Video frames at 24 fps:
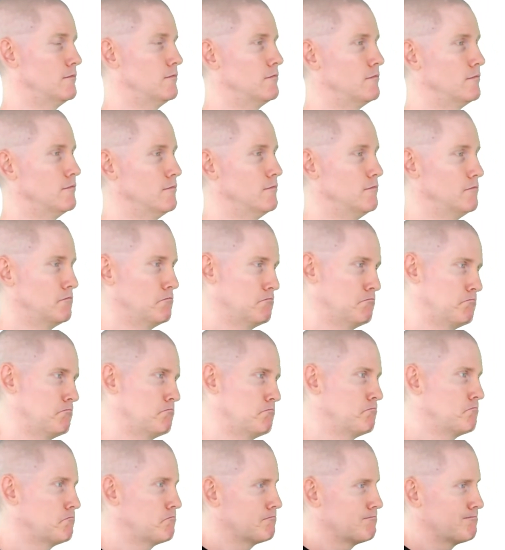
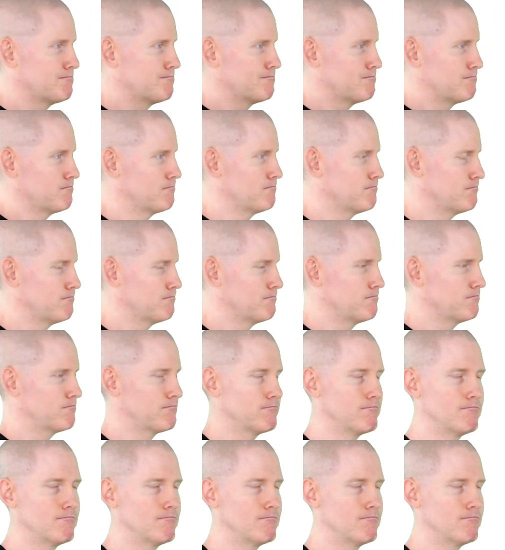(no one is talking)